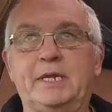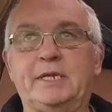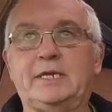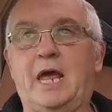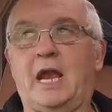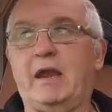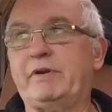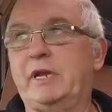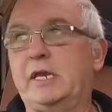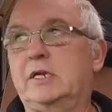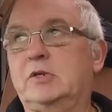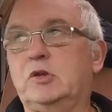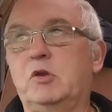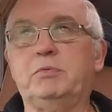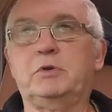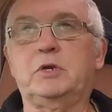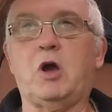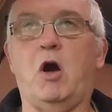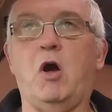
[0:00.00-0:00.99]
and caravaning
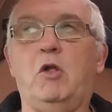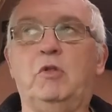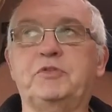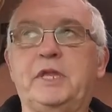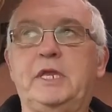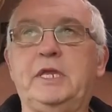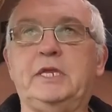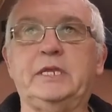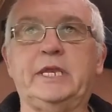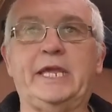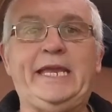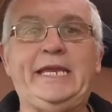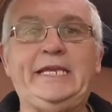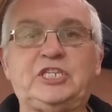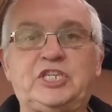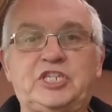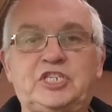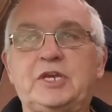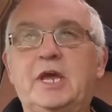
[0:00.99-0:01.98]
club called in the two Leeds
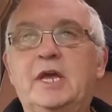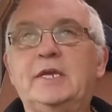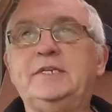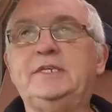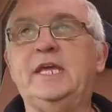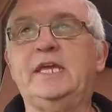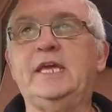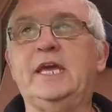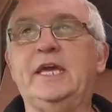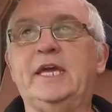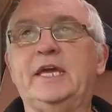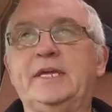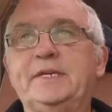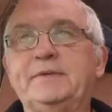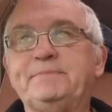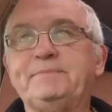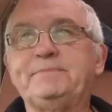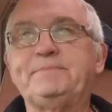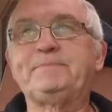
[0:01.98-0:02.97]
miles junction
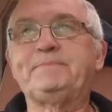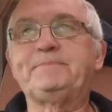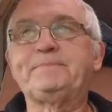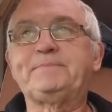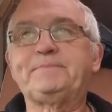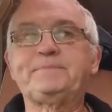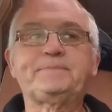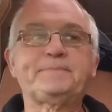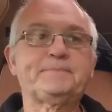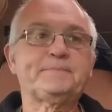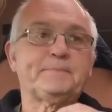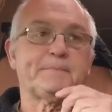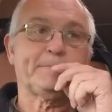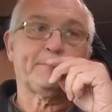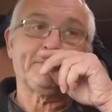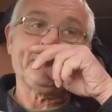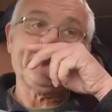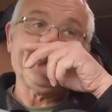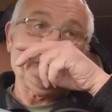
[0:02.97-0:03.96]
29,
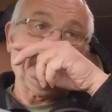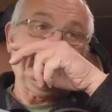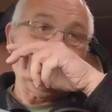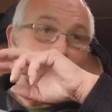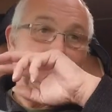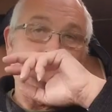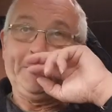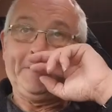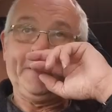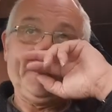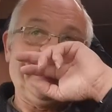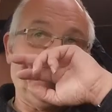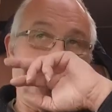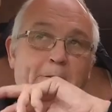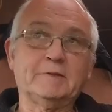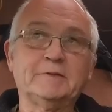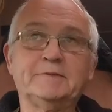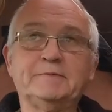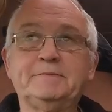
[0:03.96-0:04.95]
take the
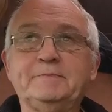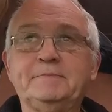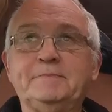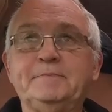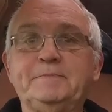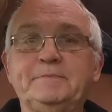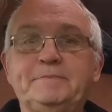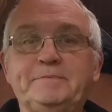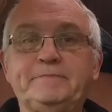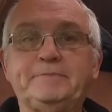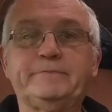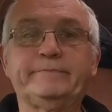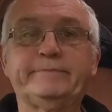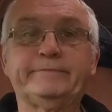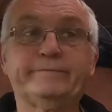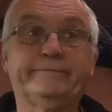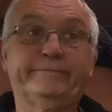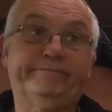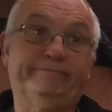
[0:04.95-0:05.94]
M65 exit to
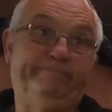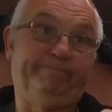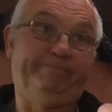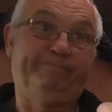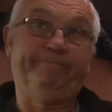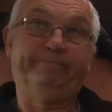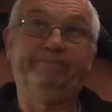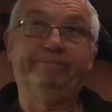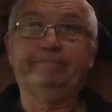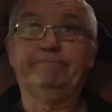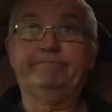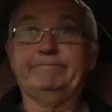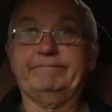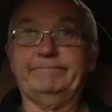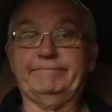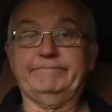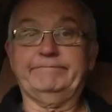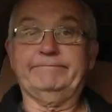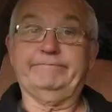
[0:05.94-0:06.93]
Burnley,
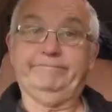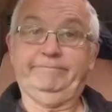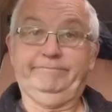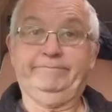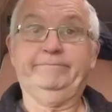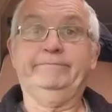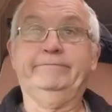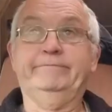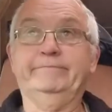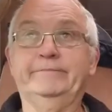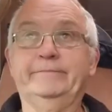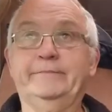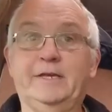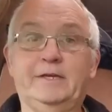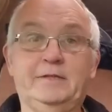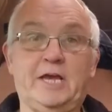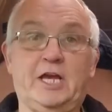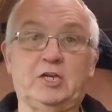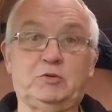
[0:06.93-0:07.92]

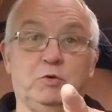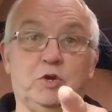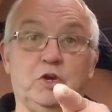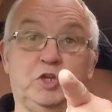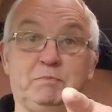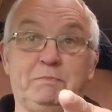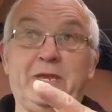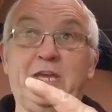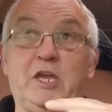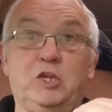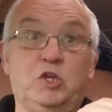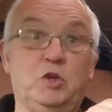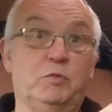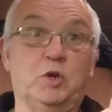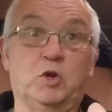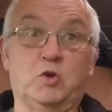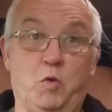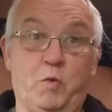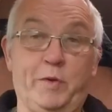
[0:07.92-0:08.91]
Blackburn. That's where me and you
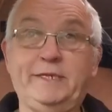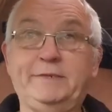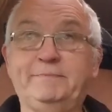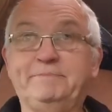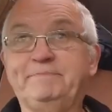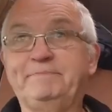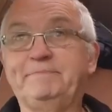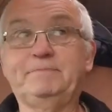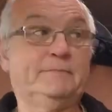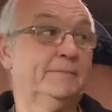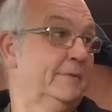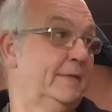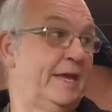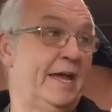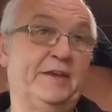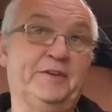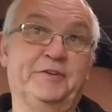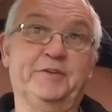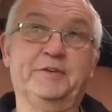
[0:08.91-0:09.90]
were going,
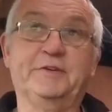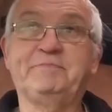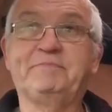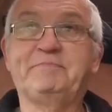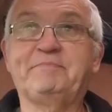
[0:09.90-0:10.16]
Under,